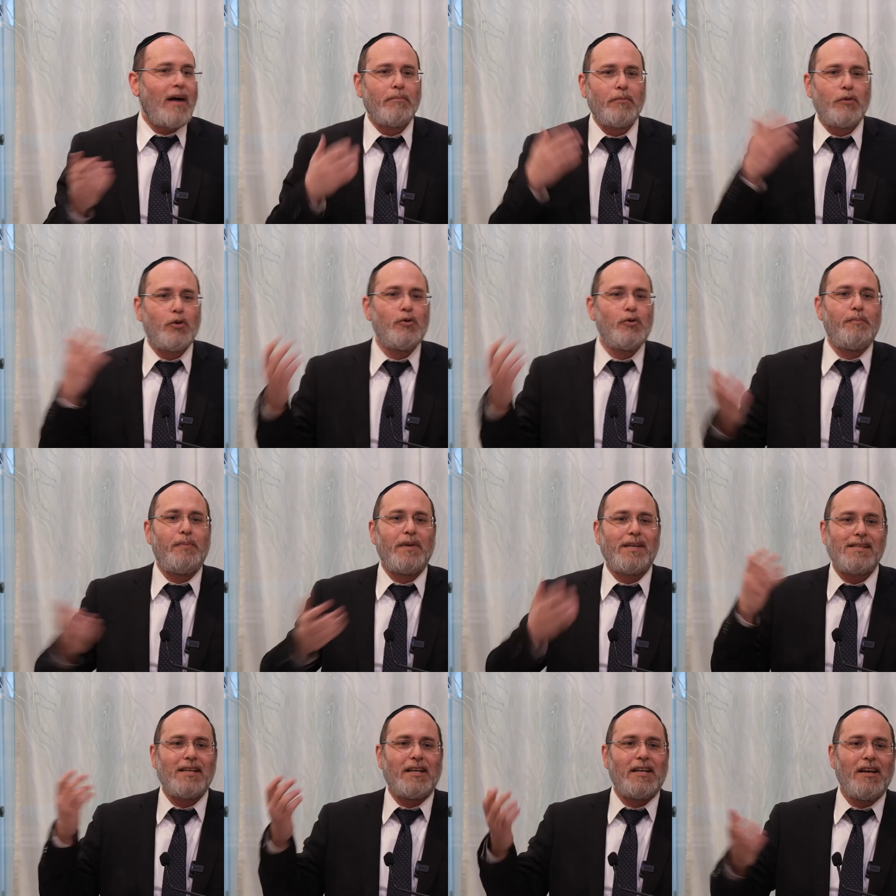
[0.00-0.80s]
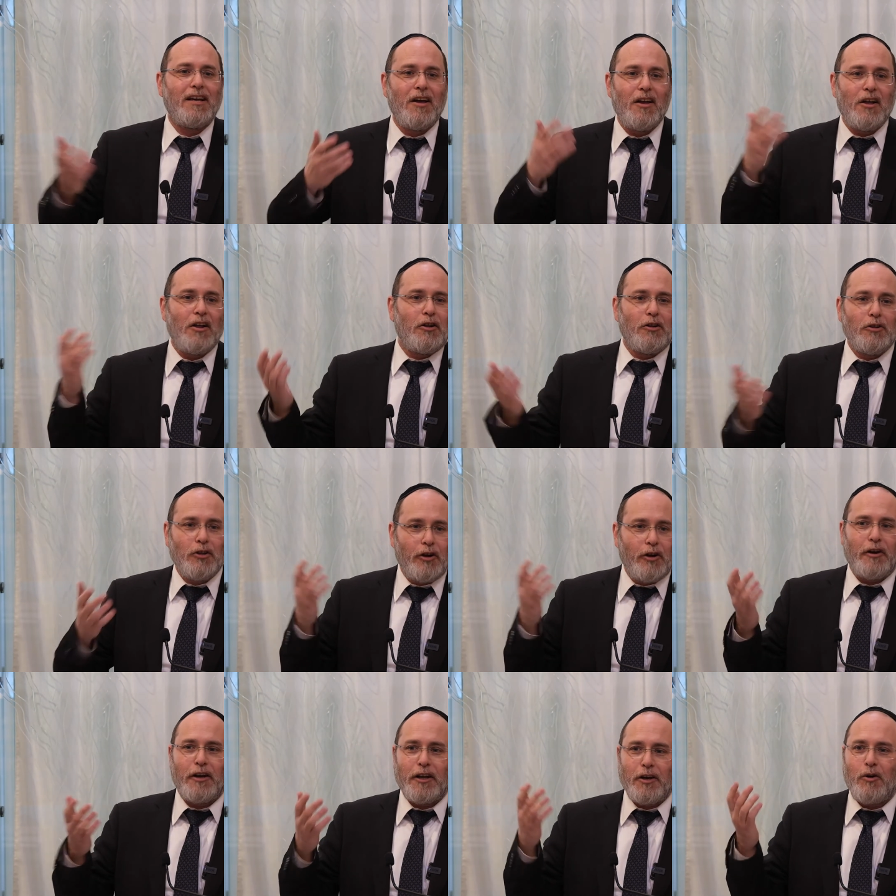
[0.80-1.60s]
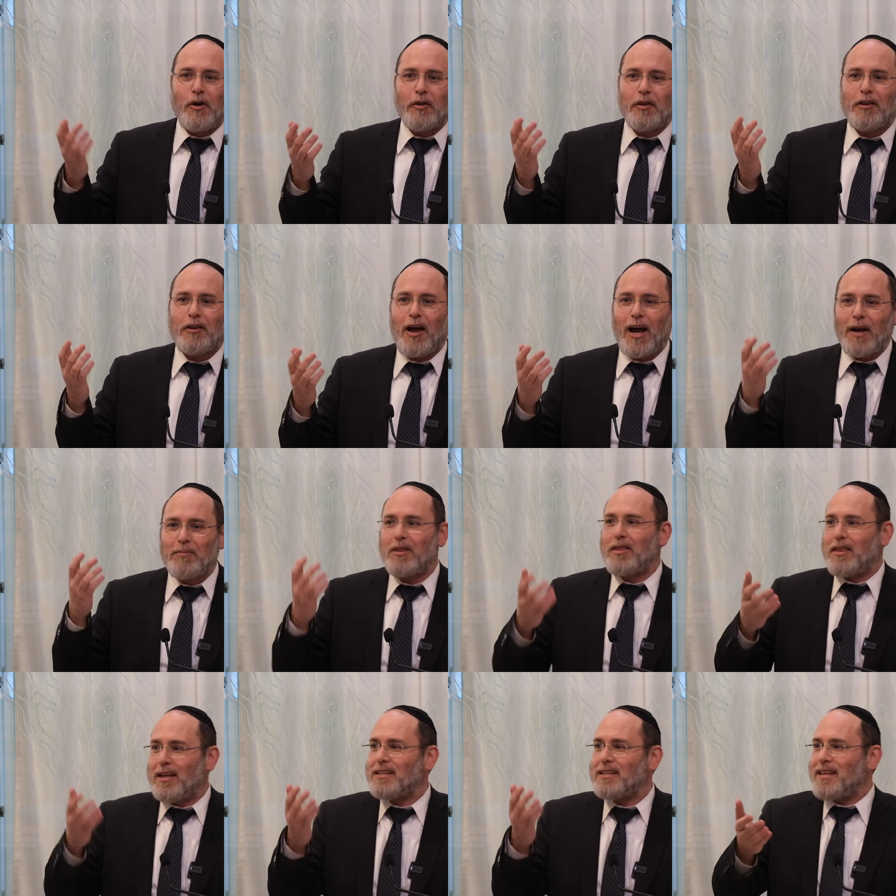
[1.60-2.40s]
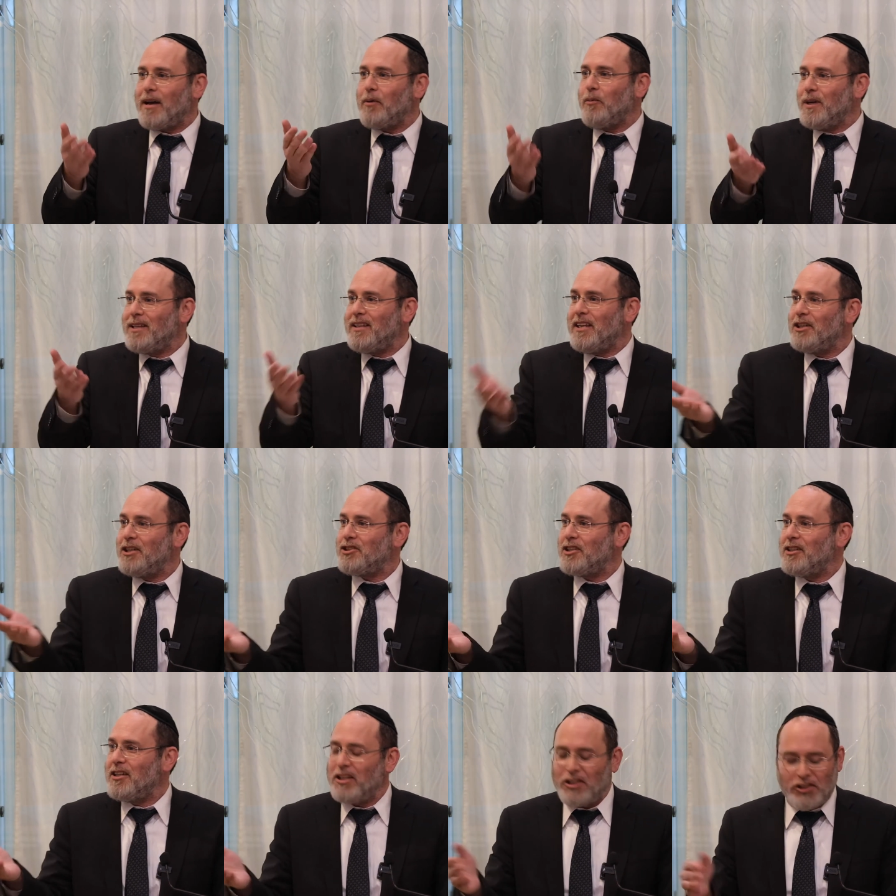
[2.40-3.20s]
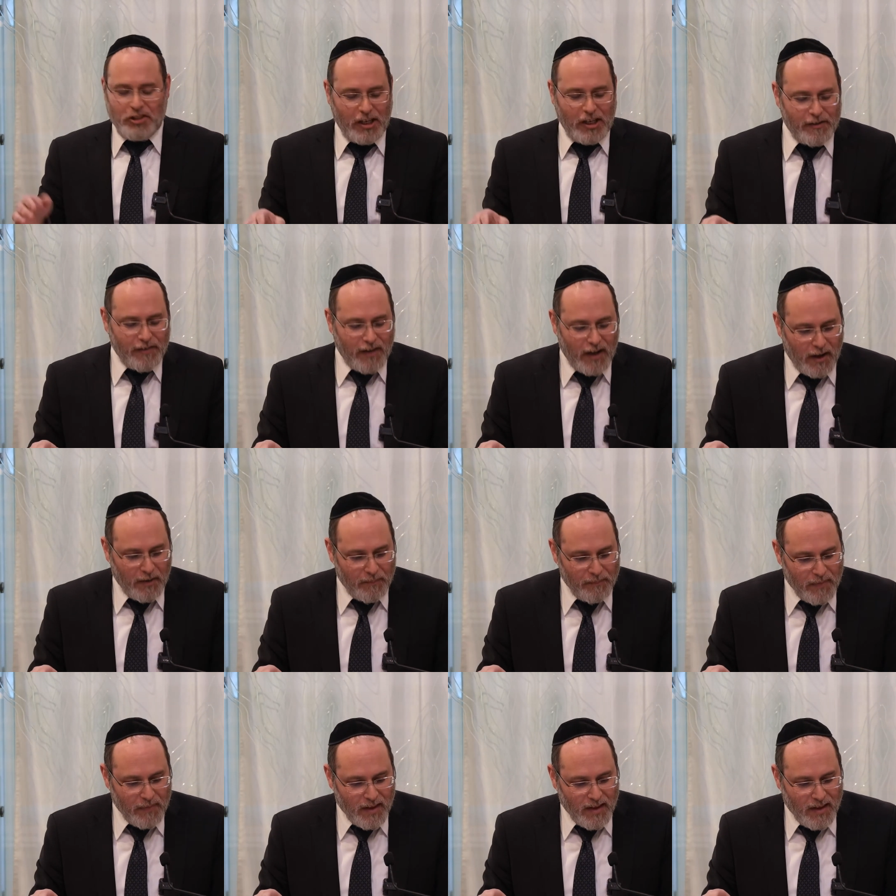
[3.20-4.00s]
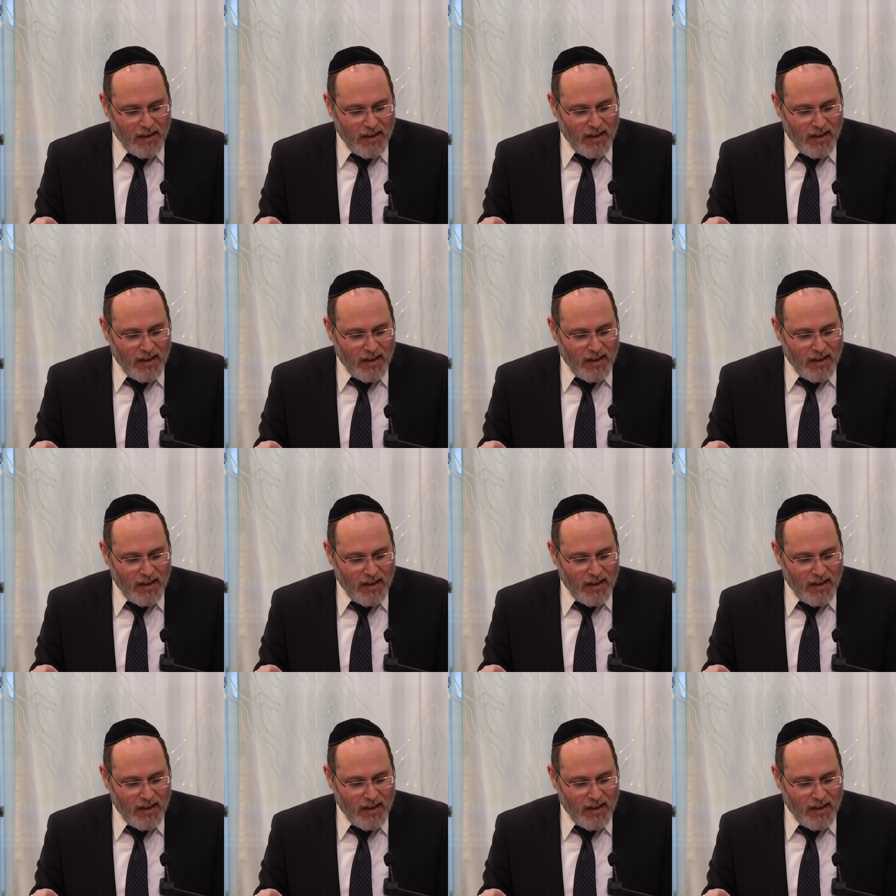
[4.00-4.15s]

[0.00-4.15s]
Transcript: too busy learning all the time the things that we teach in the yeshiva.